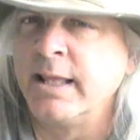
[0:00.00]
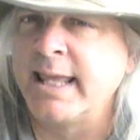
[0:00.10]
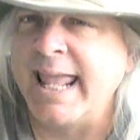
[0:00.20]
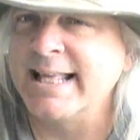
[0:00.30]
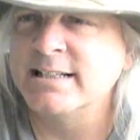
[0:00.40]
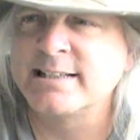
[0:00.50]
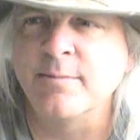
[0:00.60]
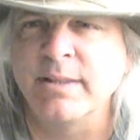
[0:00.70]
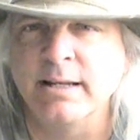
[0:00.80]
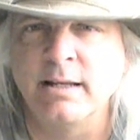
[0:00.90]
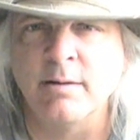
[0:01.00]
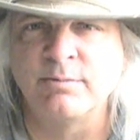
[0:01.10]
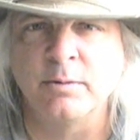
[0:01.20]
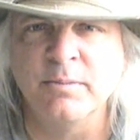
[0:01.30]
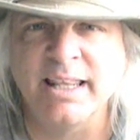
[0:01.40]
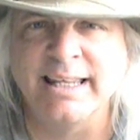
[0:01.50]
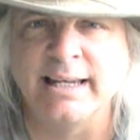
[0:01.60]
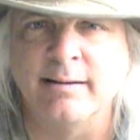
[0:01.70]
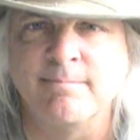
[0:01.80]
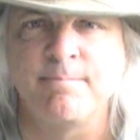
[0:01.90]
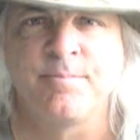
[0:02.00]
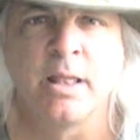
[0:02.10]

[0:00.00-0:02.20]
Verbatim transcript: can something come from nothing?